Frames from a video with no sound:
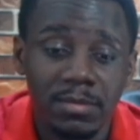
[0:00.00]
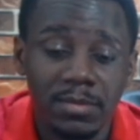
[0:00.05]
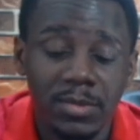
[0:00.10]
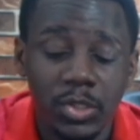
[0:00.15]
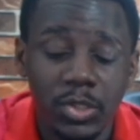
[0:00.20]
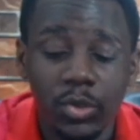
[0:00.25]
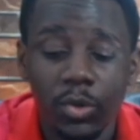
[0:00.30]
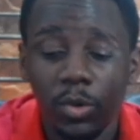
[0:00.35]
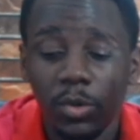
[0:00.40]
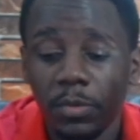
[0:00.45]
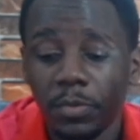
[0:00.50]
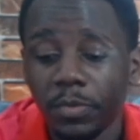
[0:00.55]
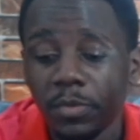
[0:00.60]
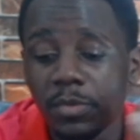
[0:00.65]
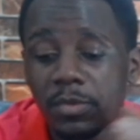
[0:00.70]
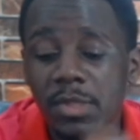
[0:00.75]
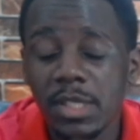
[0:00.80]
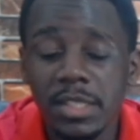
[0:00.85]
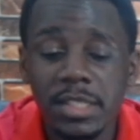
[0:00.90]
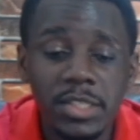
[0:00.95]
So
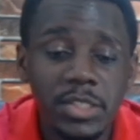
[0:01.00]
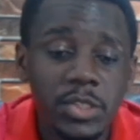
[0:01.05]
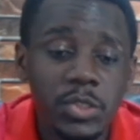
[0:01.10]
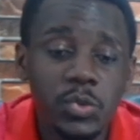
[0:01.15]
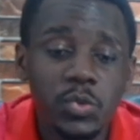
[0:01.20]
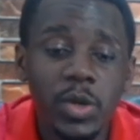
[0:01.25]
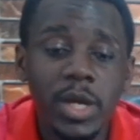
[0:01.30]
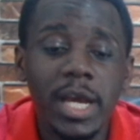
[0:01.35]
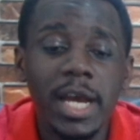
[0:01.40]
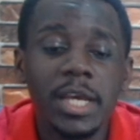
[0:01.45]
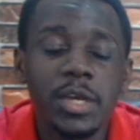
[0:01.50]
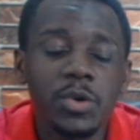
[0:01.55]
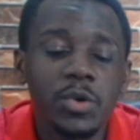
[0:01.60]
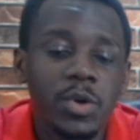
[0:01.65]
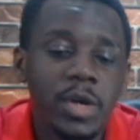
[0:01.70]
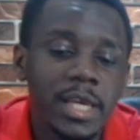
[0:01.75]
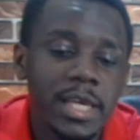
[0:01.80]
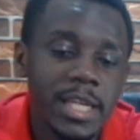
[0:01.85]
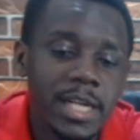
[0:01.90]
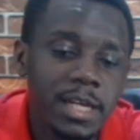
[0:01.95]
this is where I go
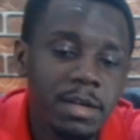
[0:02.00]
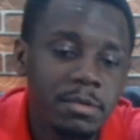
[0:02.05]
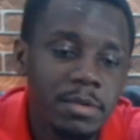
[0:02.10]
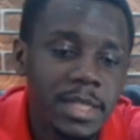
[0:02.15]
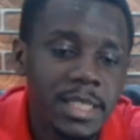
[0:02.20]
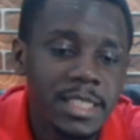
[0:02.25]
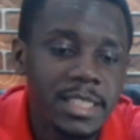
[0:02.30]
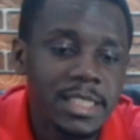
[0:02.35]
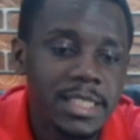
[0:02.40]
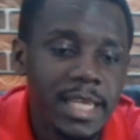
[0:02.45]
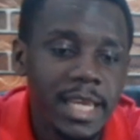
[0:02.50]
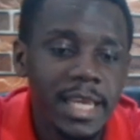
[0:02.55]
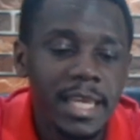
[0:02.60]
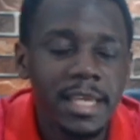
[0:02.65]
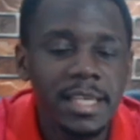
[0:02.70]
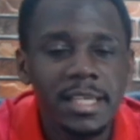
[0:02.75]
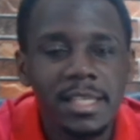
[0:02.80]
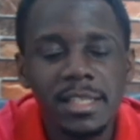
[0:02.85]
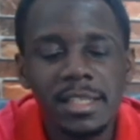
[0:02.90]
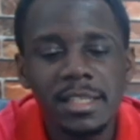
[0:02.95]
in and I really
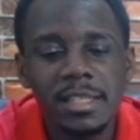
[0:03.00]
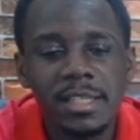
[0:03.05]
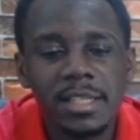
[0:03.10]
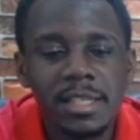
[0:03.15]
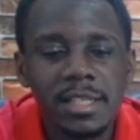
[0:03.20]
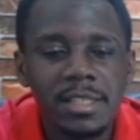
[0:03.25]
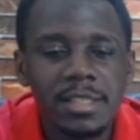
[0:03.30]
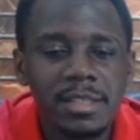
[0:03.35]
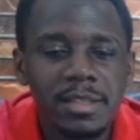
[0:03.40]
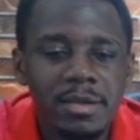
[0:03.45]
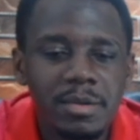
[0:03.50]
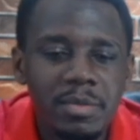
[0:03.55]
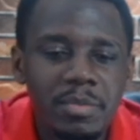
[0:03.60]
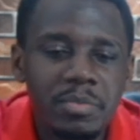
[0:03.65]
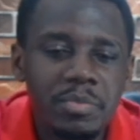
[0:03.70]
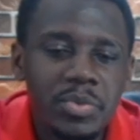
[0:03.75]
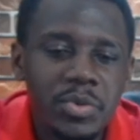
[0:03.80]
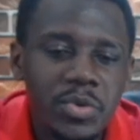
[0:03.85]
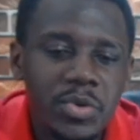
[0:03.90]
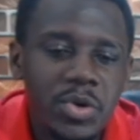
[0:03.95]
say,
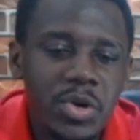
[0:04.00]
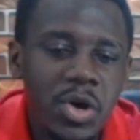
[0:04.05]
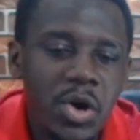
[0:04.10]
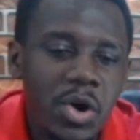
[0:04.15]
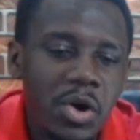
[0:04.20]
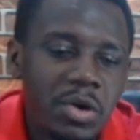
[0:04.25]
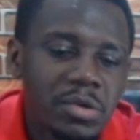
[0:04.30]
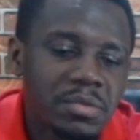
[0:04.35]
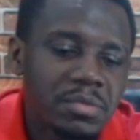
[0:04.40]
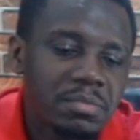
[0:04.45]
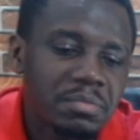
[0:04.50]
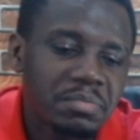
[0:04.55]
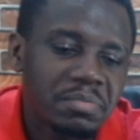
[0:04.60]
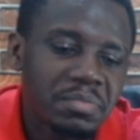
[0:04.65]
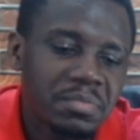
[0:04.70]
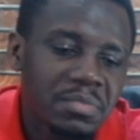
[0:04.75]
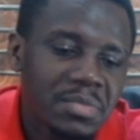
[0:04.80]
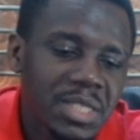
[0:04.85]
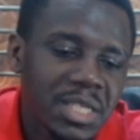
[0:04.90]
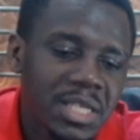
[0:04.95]
Bruno,
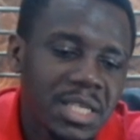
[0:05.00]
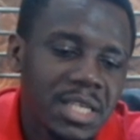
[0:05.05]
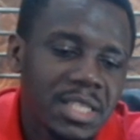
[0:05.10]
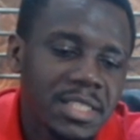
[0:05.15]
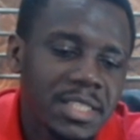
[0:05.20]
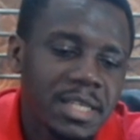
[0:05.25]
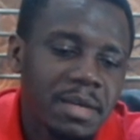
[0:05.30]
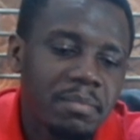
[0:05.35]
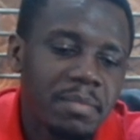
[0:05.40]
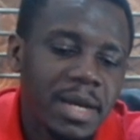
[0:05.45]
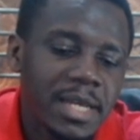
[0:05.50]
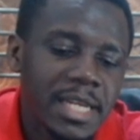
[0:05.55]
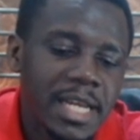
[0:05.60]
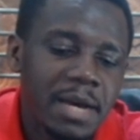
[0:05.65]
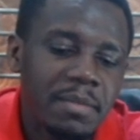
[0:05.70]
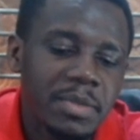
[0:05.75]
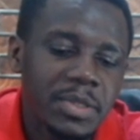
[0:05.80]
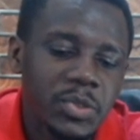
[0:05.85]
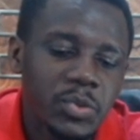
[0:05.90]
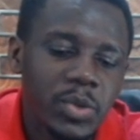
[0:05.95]
his game by
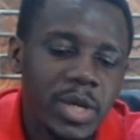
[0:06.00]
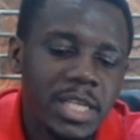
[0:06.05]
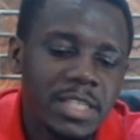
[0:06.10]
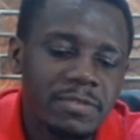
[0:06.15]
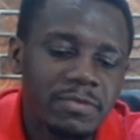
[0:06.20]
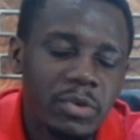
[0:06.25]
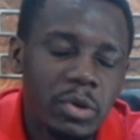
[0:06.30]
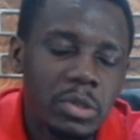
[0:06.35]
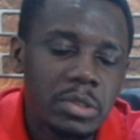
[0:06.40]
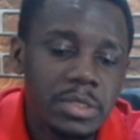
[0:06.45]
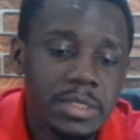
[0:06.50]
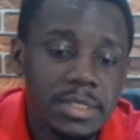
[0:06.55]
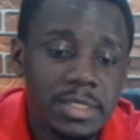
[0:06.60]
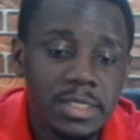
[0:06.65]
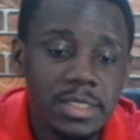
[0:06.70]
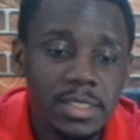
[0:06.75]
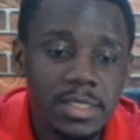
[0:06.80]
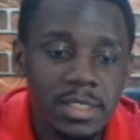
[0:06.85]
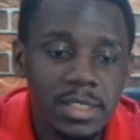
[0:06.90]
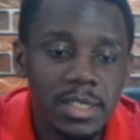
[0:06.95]
numbers were as
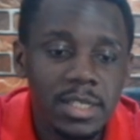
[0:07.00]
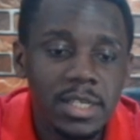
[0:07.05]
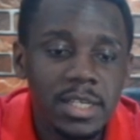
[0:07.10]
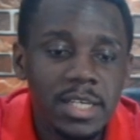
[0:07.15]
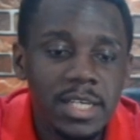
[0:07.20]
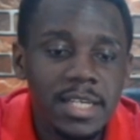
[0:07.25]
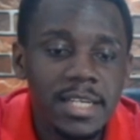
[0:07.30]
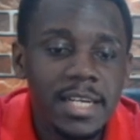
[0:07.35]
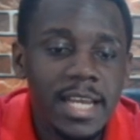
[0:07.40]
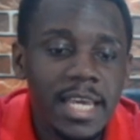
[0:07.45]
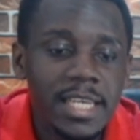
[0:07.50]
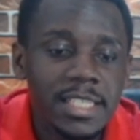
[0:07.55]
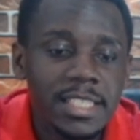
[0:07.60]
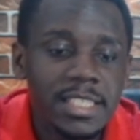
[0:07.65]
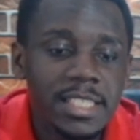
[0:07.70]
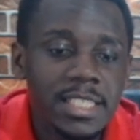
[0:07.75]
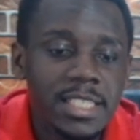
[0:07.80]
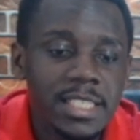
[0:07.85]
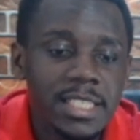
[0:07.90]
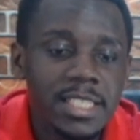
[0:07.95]
follows:
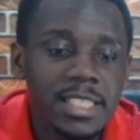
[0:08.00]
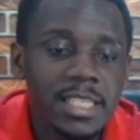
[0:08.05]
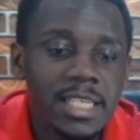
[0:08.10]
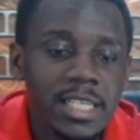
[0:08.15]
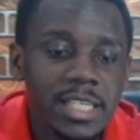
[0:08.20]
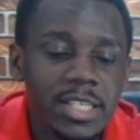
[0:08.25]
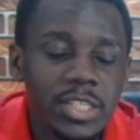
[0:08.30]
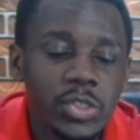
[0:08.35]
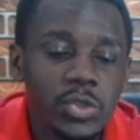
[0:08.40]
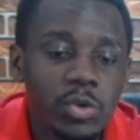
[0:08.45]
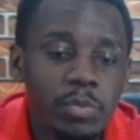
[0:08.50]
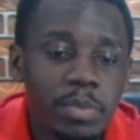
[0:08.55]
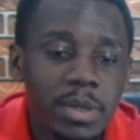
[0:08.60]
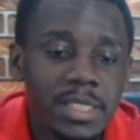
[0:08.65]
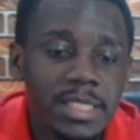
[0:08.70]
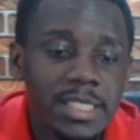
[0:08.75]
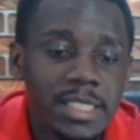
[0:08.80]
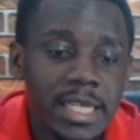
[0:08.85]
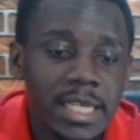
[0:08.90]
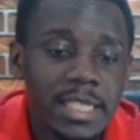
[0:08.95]

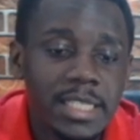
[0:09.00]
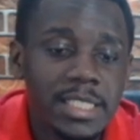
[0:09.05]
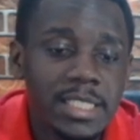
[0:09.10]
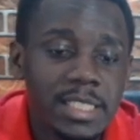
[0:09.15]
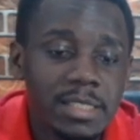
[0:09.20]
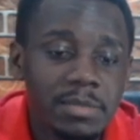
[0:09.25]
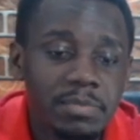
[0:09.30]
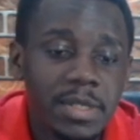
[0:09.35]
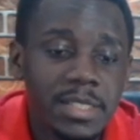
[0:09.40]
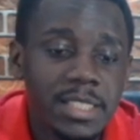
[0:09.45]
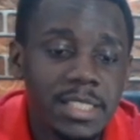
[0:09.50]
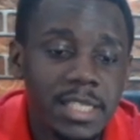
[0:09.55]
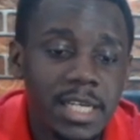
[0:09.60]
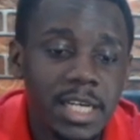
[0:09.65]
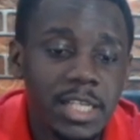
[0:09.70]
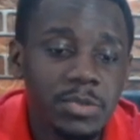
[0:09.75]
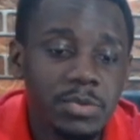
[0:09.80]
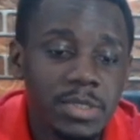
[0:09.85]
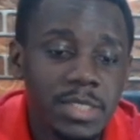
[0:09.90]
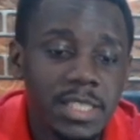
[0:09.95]
92% passing
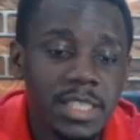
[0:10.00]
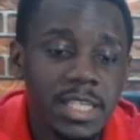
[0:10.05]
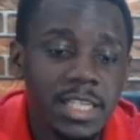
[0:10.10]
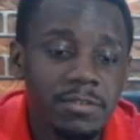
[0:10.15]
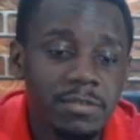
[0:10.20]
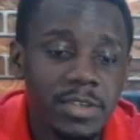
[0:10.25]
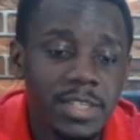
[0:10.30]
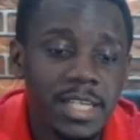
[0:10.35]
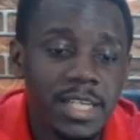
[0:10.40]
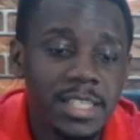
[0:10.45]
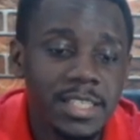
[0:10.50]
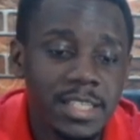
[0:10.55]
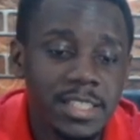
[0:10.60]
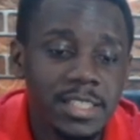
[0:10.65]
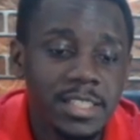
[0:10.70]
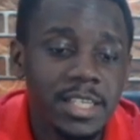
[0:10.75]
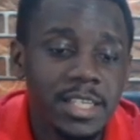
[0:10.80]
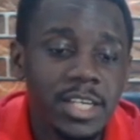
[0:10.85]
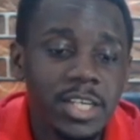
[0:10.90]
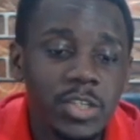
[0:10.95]
accuracy, 34
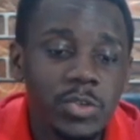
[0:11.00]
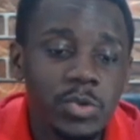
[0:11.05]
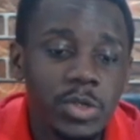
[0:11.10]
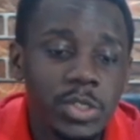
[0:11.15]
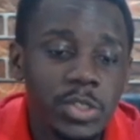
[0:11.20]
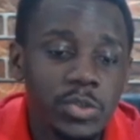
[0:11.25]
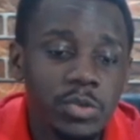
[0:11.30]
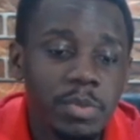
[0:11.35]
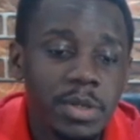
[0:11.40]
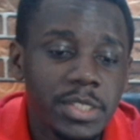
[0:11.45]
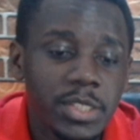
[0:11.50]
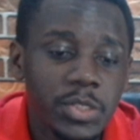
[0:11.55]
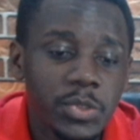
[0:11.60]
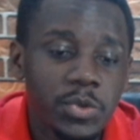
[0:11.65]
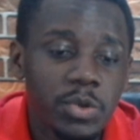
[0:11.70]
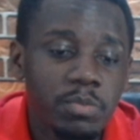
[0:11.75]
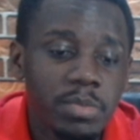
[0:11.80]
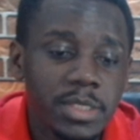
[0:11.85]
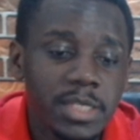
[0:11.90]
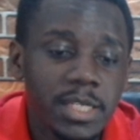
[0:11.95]
touches, 22 passes
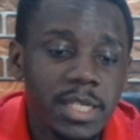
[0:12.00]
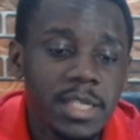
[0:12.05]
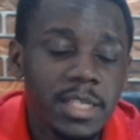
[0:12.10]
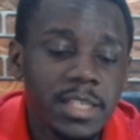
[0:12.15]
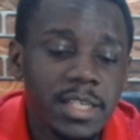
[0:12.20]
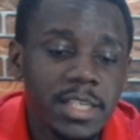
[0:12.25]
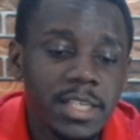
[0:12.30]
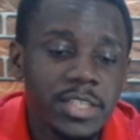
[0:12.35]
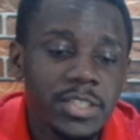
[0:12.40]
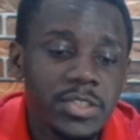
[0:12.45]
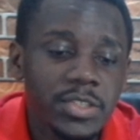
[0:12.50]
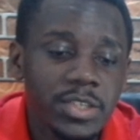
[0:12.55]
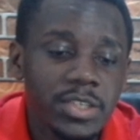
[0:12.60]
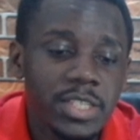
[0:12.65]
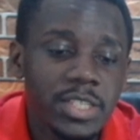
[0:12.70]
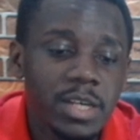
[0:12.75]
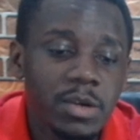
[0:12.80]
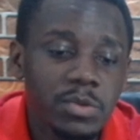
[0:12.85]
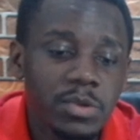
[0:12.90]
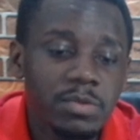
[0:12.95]
completed,
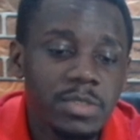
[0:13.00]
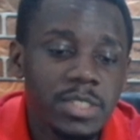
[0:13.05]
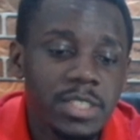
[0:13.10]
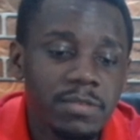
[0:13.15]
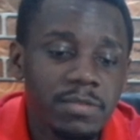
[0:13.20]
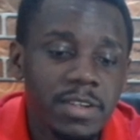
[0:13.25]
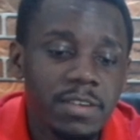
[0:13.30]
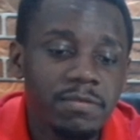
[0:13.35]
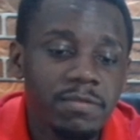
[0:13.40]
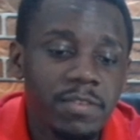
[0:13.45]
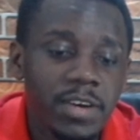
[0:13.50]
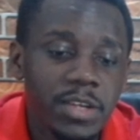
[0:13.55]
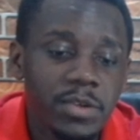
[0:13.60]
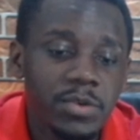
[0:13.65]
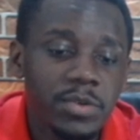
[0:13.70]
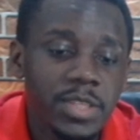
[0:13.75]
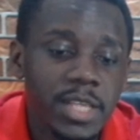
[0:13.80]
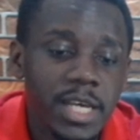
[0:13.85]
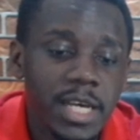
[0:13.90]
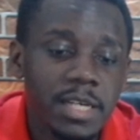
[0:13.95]
6 out of 7 final
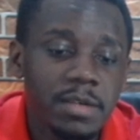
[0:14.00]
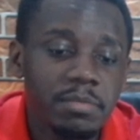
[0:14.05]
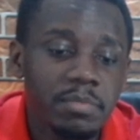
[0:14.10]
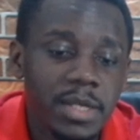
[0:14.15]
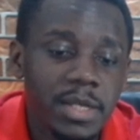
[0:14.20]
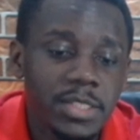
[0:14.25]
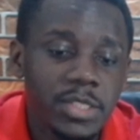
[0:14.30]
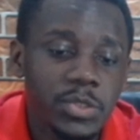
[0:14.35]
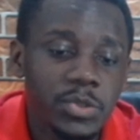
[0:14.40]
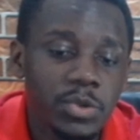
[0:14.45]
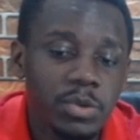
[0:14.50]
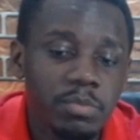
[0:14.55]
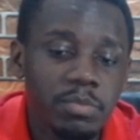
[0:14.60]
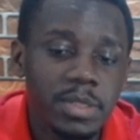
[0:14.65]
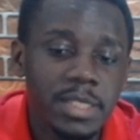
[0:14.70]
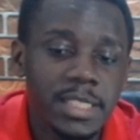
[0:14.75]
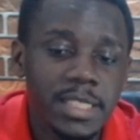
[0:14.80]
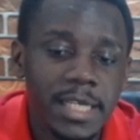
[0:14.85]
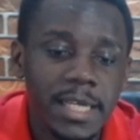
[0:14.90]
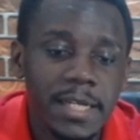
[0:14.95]
third passes
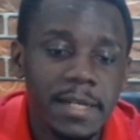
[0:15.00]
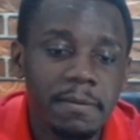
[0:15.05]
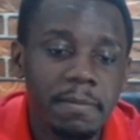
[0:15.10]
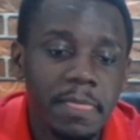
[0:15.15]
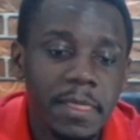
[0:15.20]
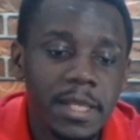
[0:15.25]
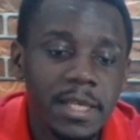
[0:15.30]
completed.